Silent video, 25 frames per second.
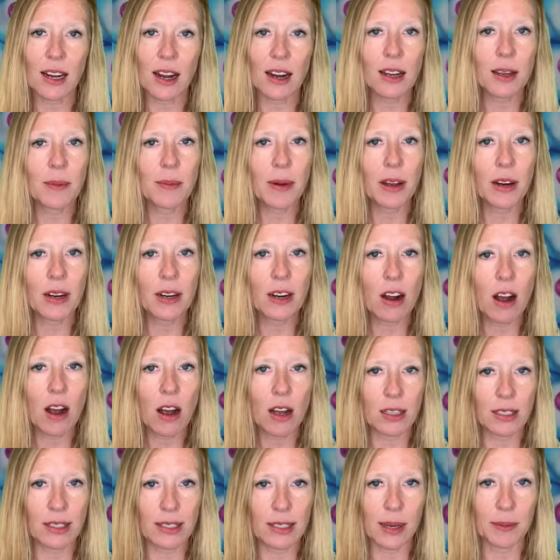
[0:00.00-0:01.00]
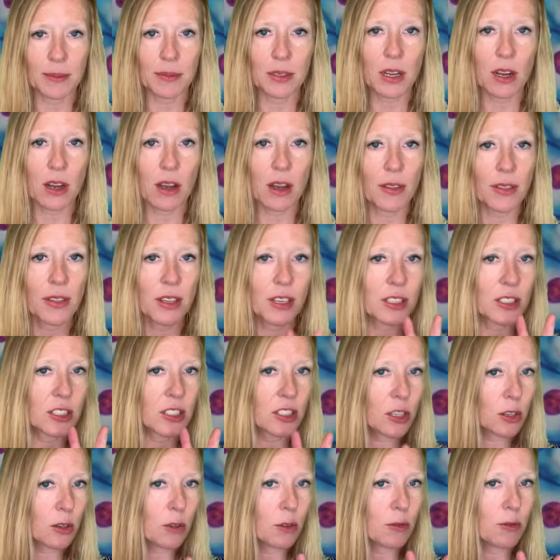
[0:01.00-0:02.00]
talk about a concept called the
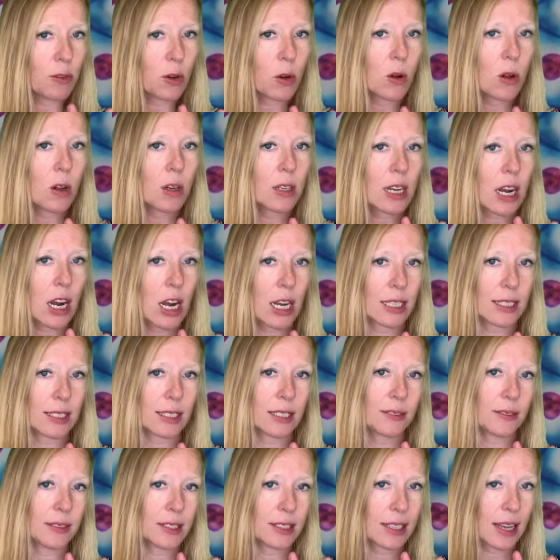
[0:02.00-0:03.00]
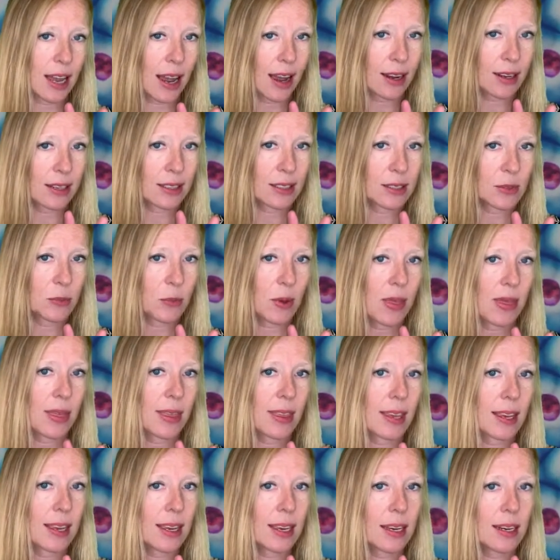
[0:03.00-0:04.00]
twofold cost of sex when
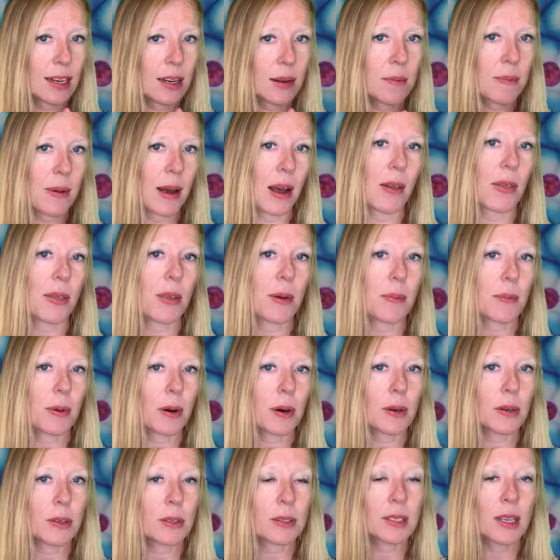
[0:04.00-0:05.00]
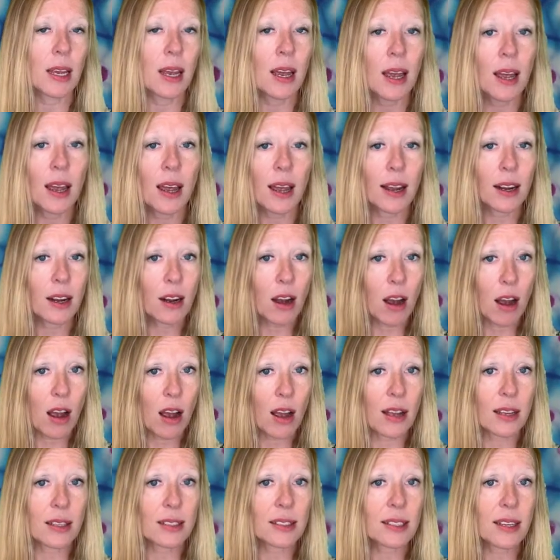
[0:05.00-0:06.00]
thinking about the pros and
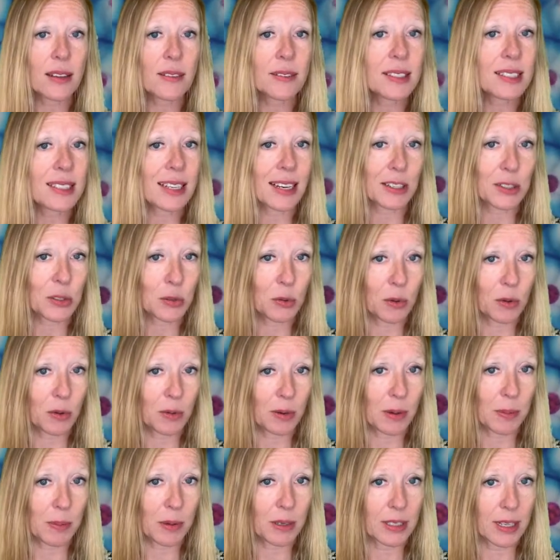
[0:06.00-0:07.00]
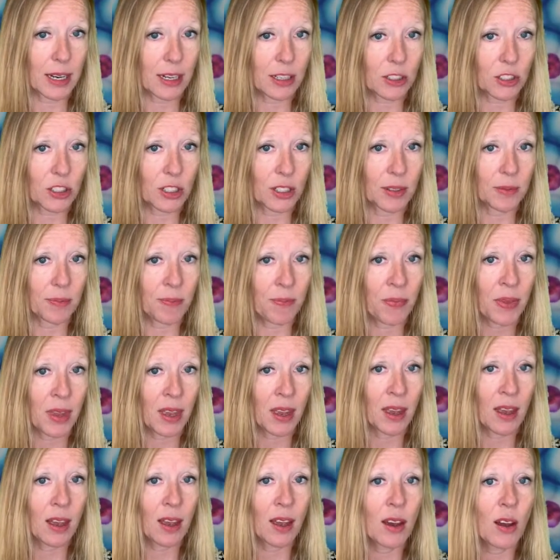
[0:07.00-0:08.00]
cons of sexual reproduction.
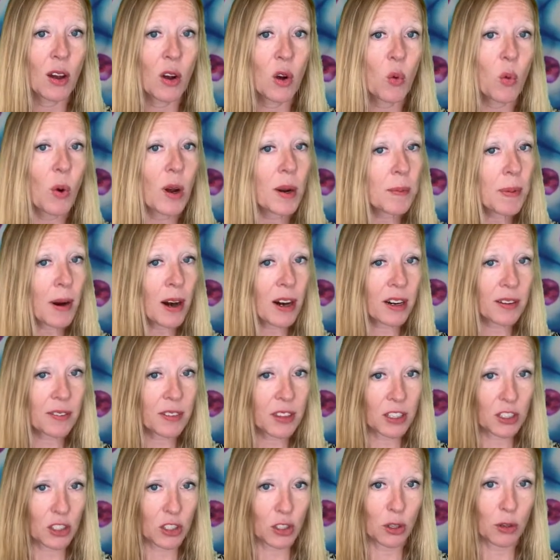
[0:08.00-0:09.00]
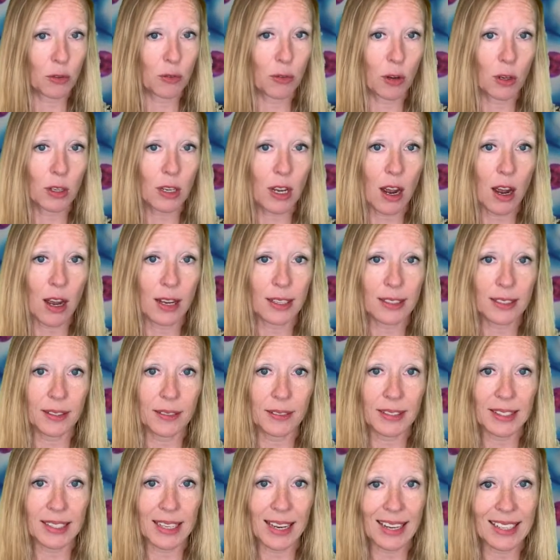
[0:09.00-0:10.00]
One part of the twofold cost
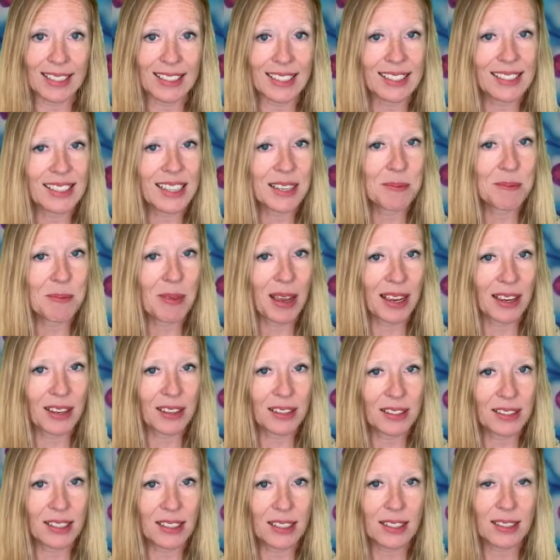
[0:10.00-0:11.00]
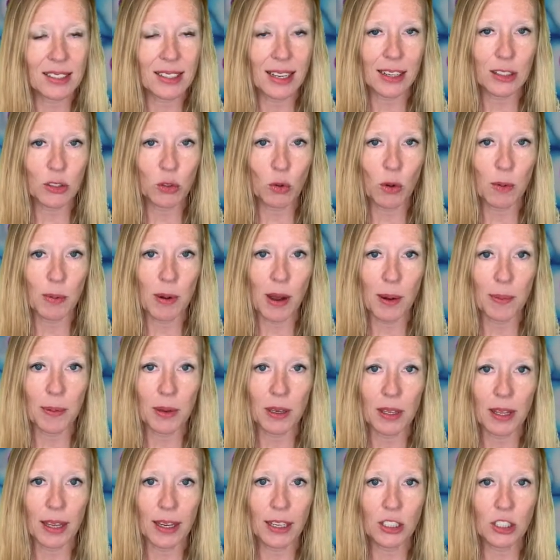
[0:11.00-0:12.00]
of sex is that males in a sexual
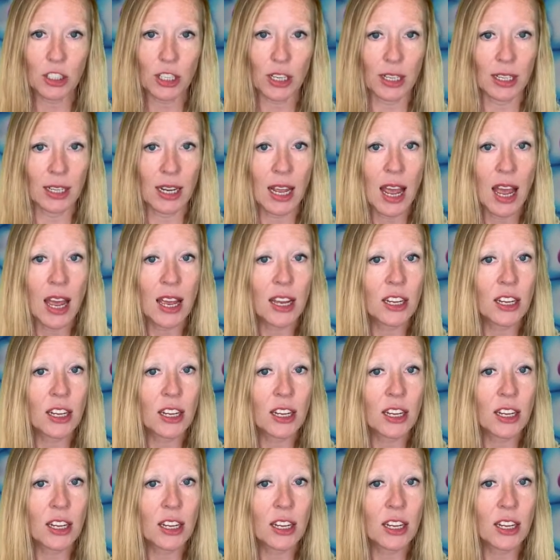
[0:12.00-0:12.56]
population